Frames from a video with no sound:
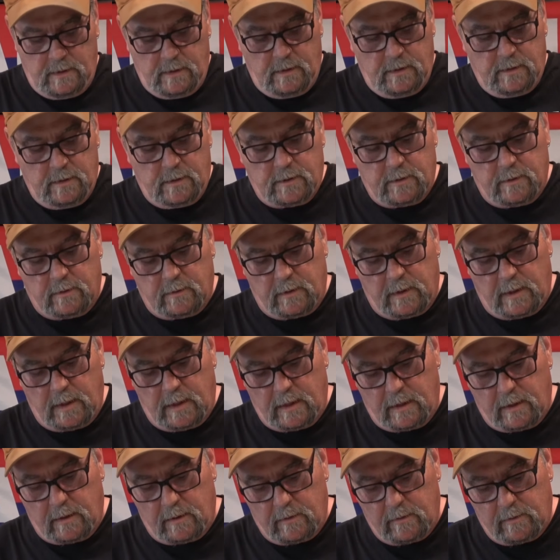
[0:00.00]
So
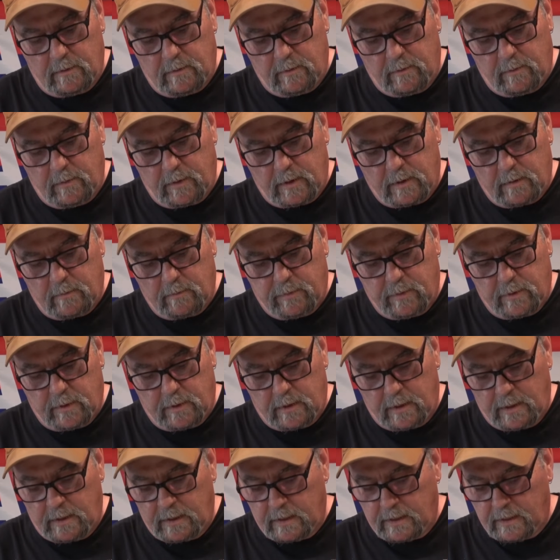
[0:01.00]
now we can put
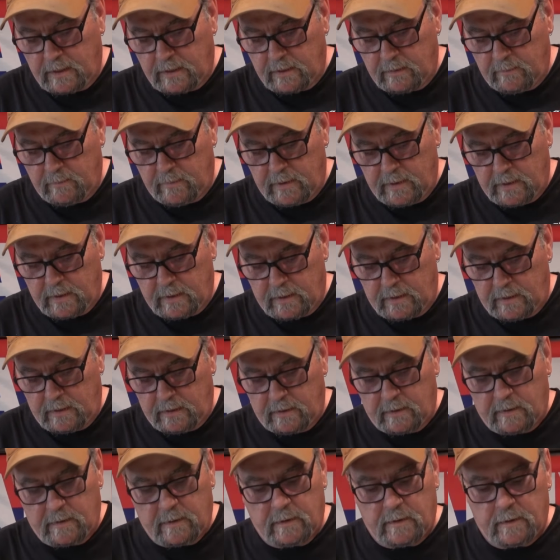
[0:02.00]
that guy back
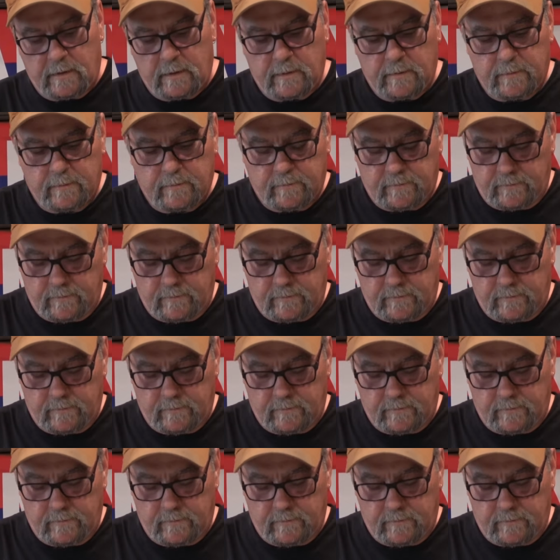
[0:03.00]
in.